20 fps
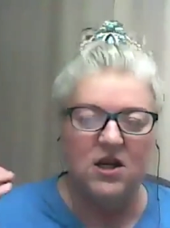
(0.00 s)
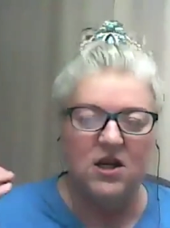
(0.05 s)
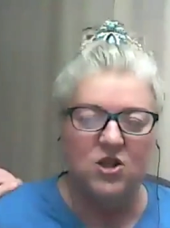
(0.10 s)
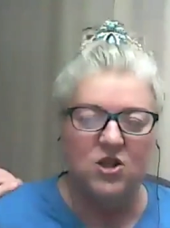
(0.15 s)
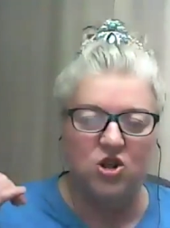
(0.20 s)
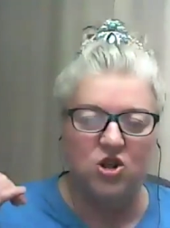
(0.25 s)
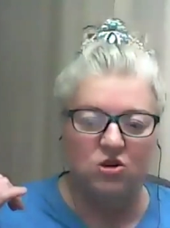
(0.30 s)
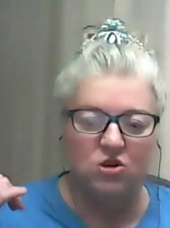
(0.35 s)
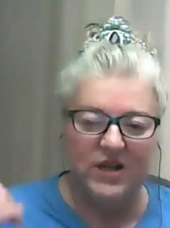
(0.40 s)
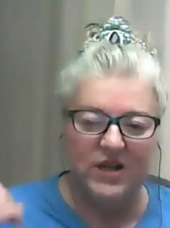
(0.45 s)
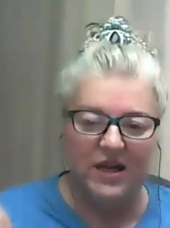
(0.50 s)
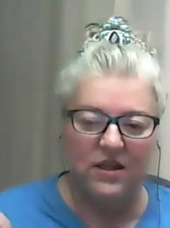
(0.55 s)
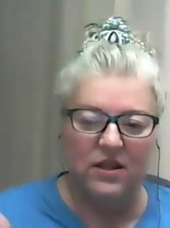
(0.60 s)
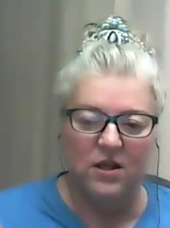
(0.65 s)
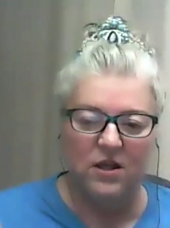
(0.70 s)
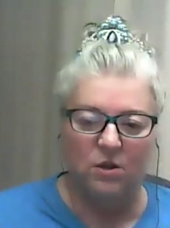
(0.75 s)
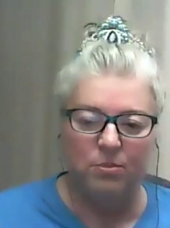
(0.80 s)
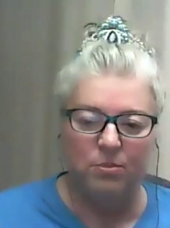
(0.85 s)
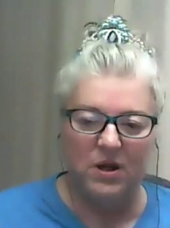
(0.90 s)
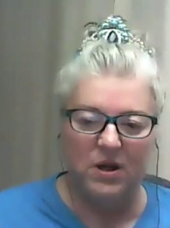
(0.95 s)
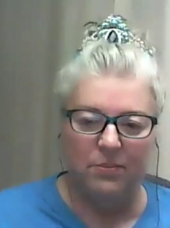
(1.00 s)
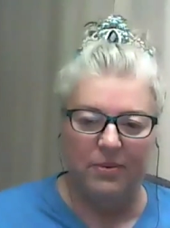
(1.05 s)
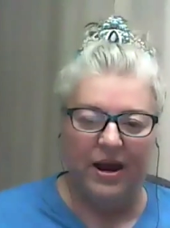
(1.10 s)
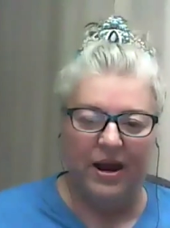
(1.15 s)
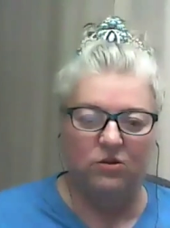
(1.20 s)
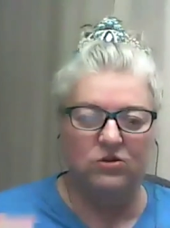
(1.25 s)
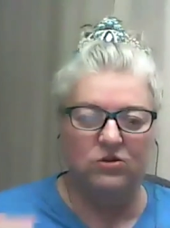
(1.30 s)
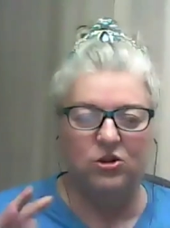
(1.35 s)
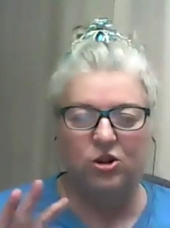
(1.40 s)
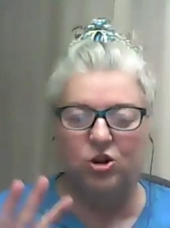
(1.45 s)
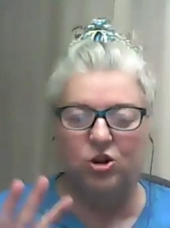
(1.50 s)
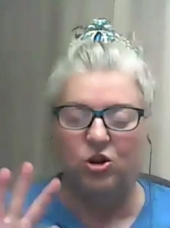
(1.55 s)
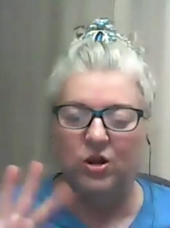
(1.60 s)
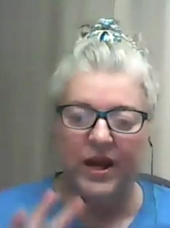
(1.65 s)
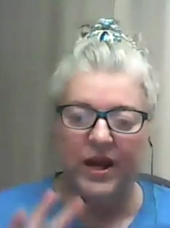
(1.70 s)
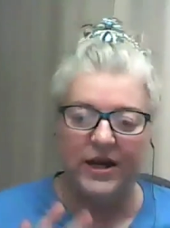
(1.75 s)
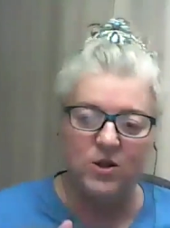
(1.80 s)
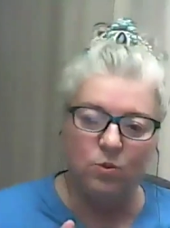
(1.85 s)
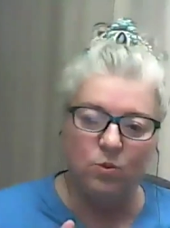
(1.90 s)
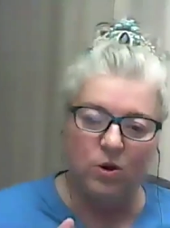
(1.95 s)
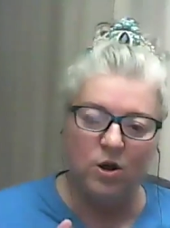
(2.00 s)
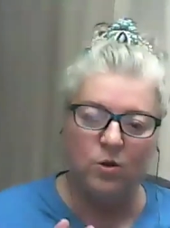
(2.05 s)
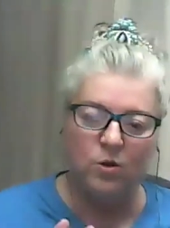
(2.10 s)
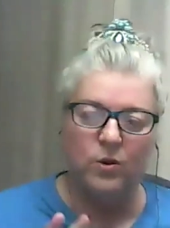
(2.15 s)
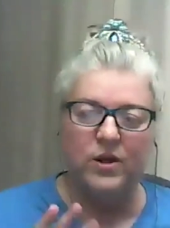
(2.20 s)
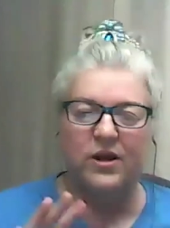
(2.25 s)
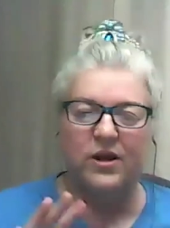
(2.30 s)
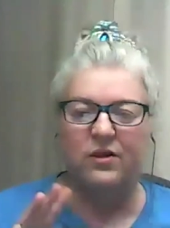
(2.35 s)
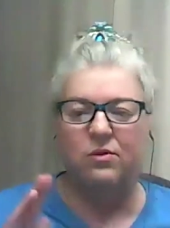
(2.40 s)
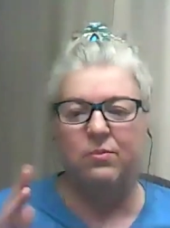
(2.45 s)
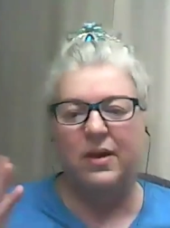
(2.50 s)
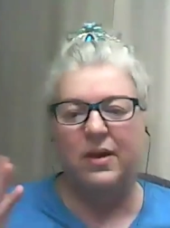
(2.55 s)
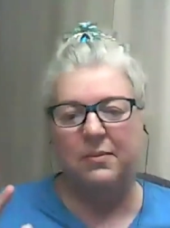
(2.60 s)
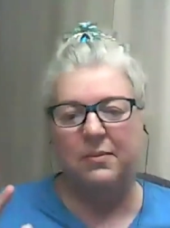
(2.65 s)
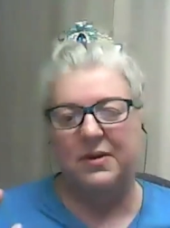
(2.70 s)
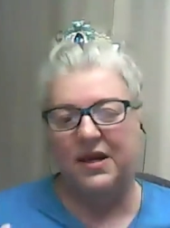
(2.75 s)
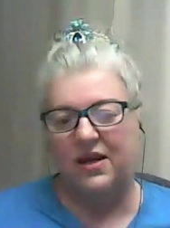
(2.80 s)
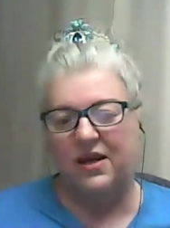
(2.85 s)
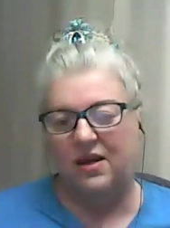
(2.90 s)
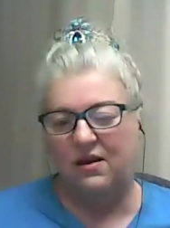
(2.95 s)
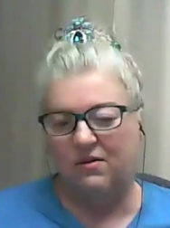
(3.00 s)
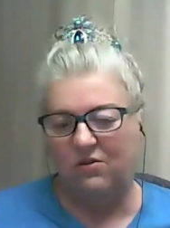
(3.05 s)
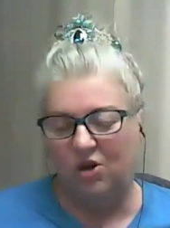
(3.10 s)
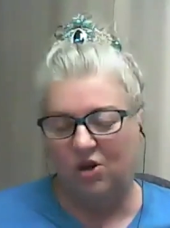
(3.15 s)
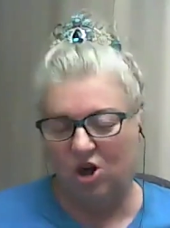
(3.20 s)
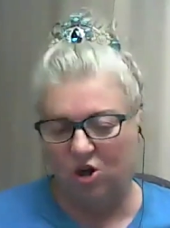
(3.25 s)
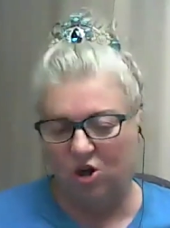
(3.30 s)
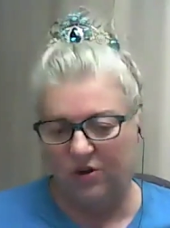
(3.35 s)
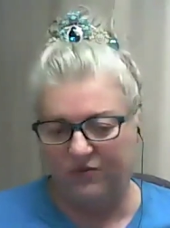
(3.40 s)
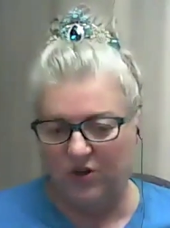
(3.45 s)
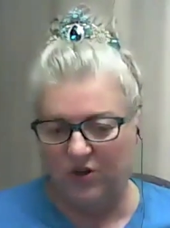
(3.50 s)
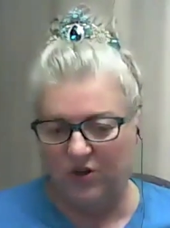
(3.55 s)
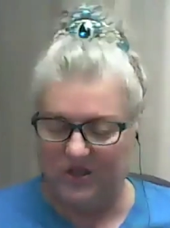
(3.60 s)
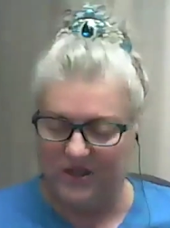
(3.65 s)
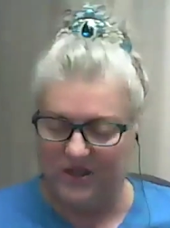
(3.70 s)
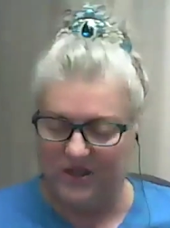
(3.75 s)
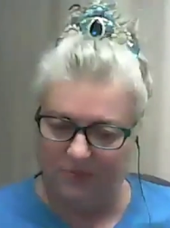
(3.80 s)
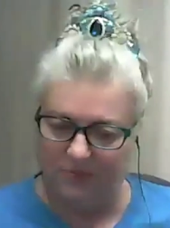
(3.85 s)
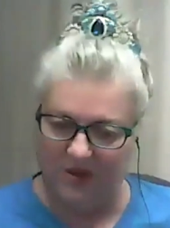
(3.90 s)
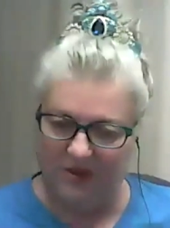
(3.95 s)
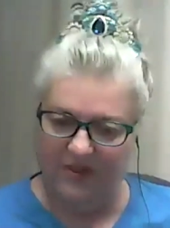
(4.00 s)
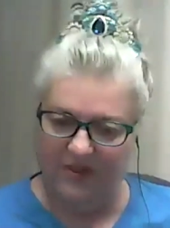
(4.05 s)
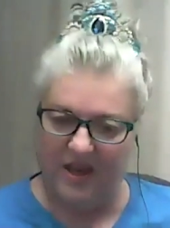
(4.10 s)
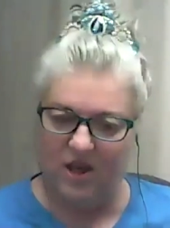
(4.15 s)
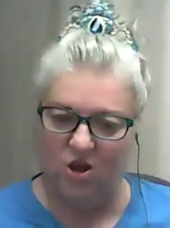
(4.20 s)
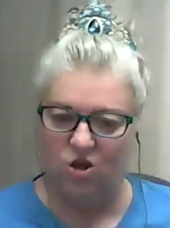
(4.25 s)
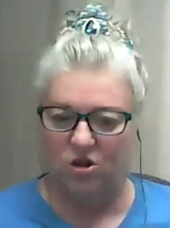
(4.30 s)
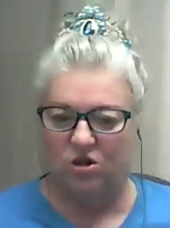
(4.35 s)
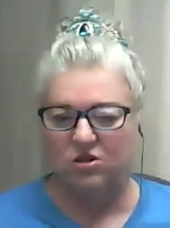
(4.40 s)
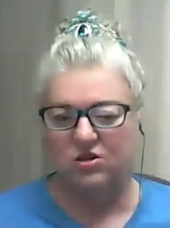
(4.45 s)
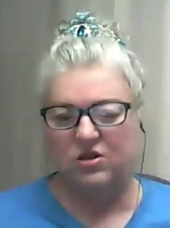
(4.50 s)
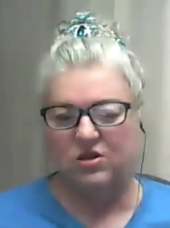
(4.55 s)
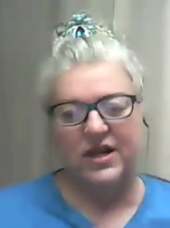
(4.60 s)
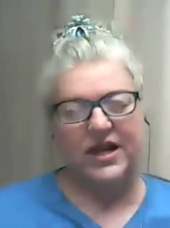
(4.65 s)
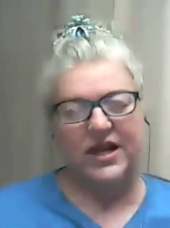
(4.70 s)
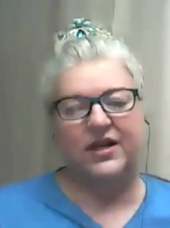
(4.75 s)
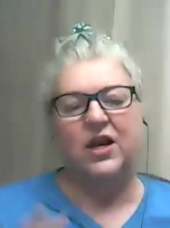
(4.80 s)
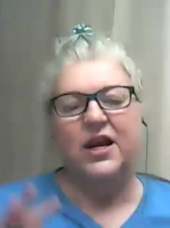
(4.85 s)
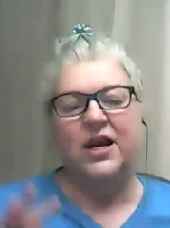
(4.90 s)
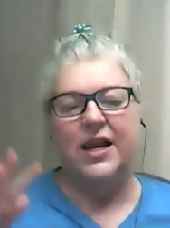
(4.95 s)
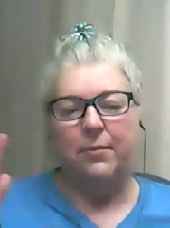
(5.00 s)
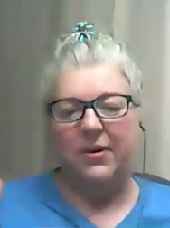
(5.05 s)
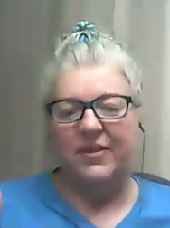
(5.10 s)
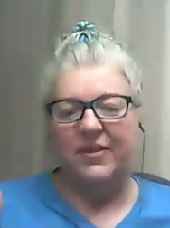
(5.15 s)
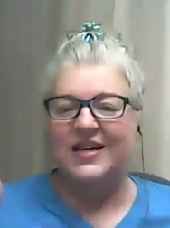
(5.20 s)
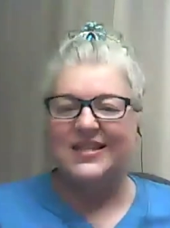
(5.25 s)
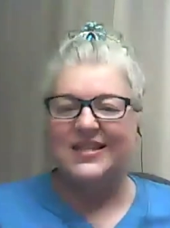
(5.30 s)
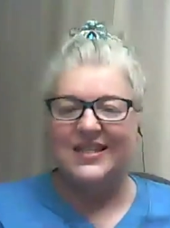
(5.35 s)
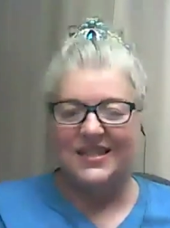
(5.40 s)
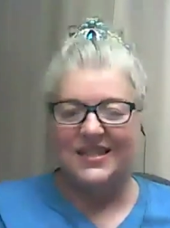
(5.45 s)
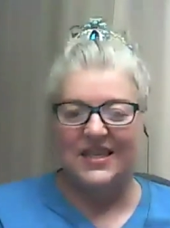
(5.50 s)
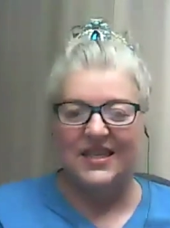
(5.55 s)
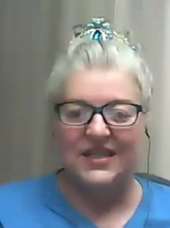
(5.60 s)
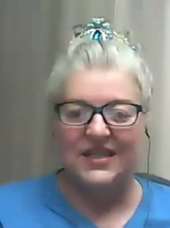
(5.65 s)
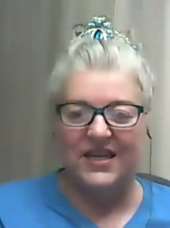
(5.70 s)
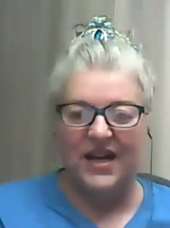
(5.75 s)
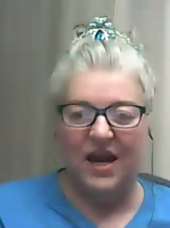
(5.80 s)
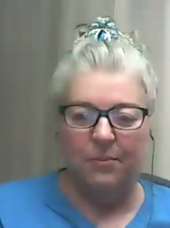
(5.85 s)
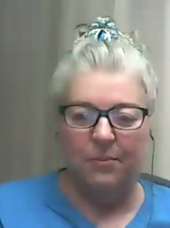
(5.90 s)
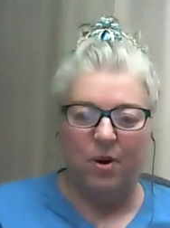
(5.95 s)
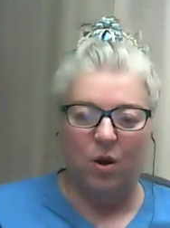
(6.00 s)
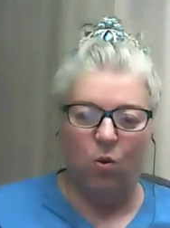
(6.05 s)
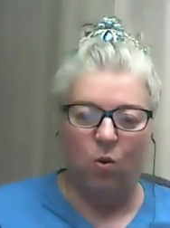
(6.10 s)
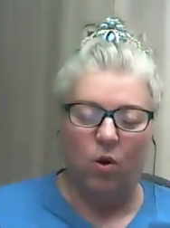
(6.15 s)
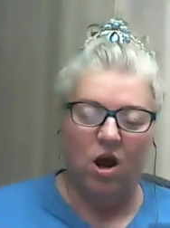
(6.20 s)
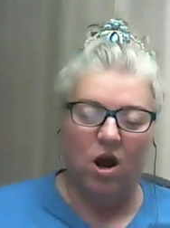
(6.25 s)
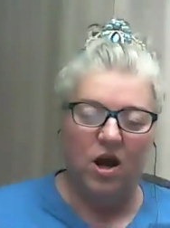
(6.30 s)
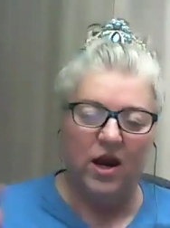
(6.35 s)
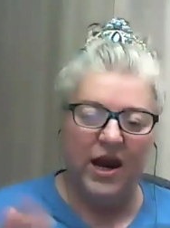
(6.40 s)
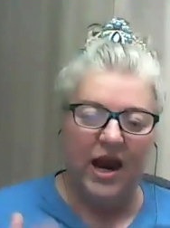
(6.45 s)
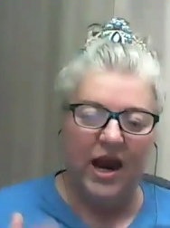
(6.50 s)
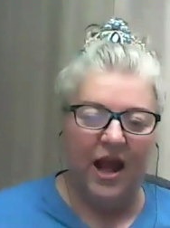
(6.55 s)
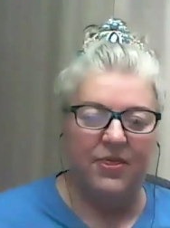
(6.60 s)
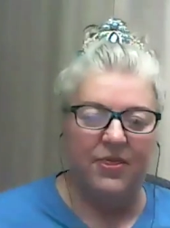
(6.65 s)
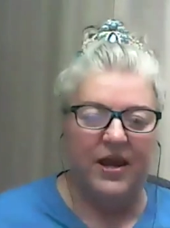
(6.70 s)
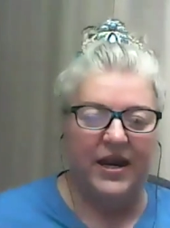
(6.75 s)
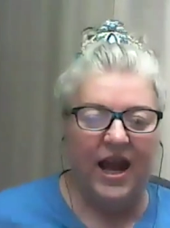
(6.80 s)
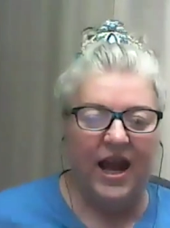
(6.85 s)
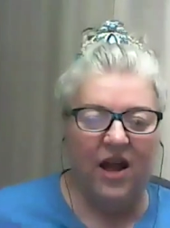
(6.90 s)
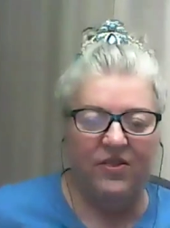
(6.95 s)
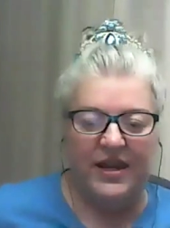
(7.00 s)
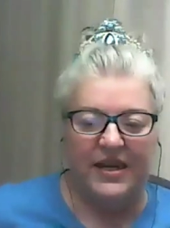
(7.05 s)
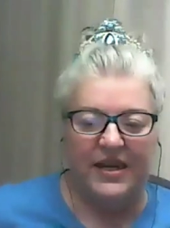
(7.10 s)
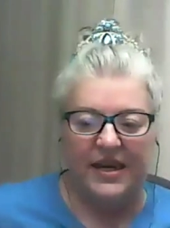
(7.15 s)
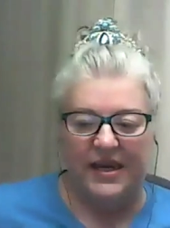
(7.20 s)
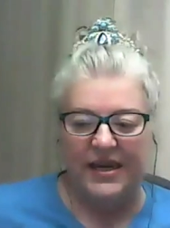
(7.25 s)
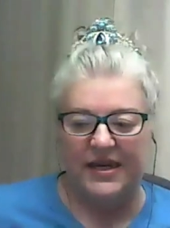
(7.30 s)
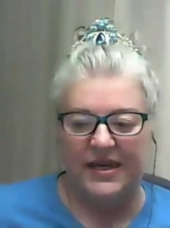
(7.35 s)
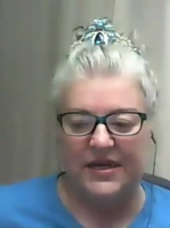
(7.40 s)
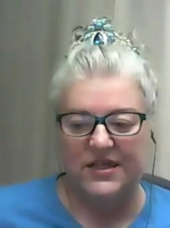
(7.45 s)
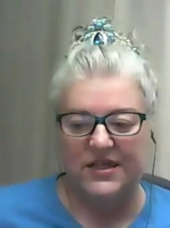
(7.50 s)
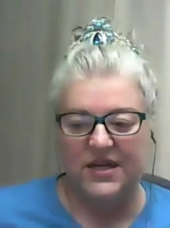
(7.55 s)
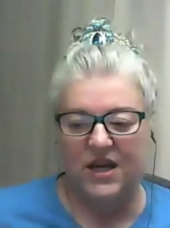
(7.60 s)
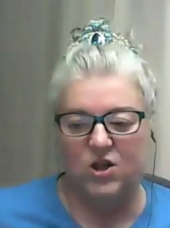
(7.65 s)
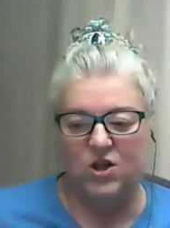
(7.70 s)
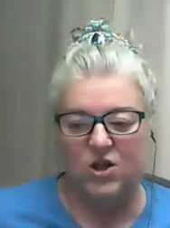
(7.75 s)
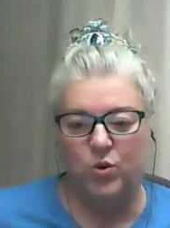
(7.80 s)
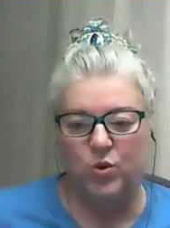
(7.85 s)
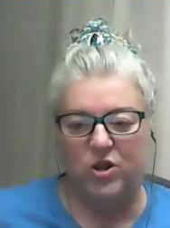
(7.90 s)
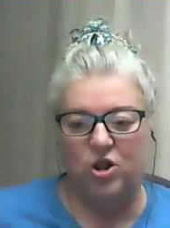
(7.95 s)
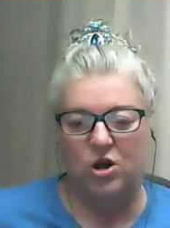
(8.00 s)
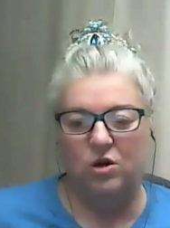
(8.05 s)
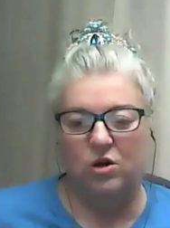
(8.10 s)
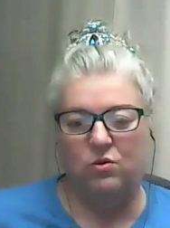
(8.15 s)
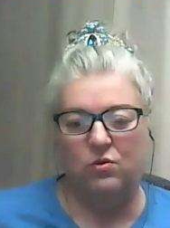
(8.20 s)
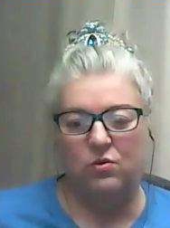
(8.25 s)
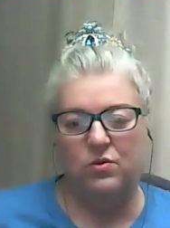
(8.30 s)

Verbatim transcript: So tell a little bit about who you like to work with, maybe, you know, if there's something that you're like, but this isn't the type I want, and then how they can get in touch with you.